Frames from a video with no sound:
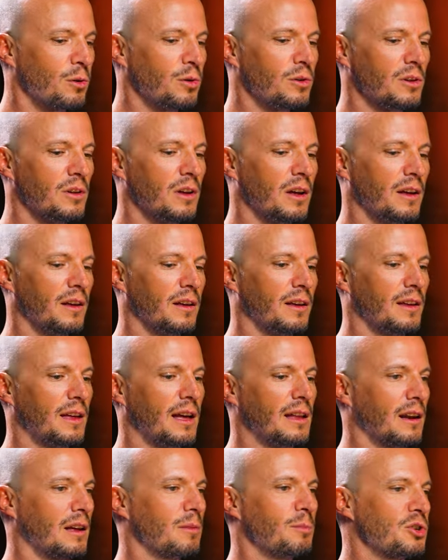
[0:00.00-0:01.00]
whole mm -hmm.
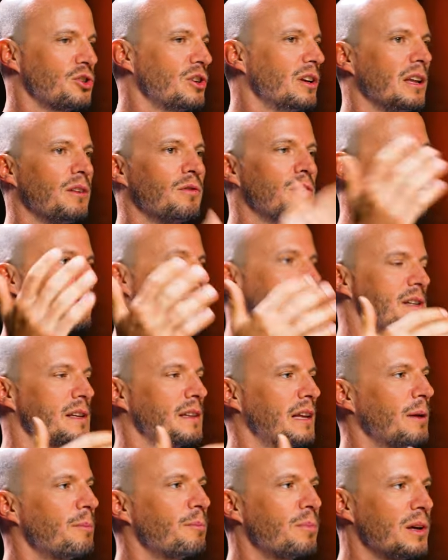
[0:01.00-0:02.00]
kind of like machine. Even though it was
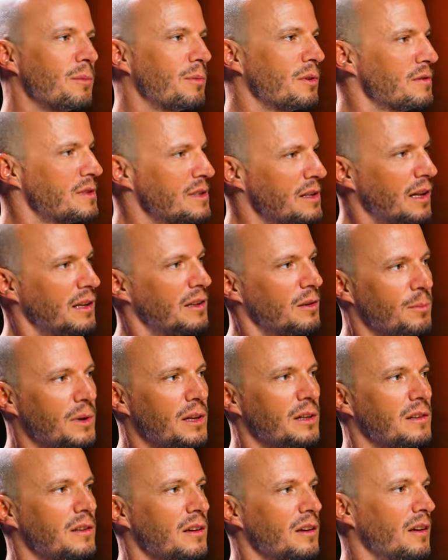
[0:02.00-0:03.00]
a template, but we still had to
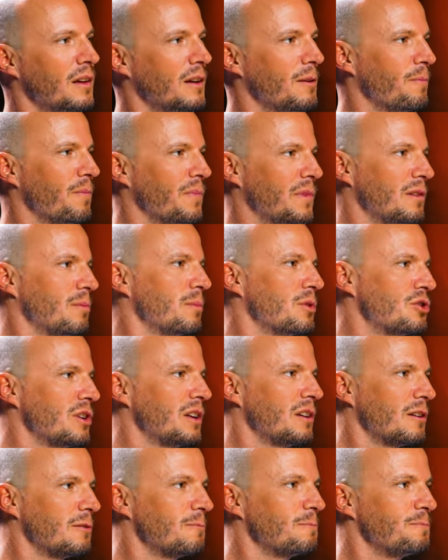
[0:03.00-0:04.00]
build this machine.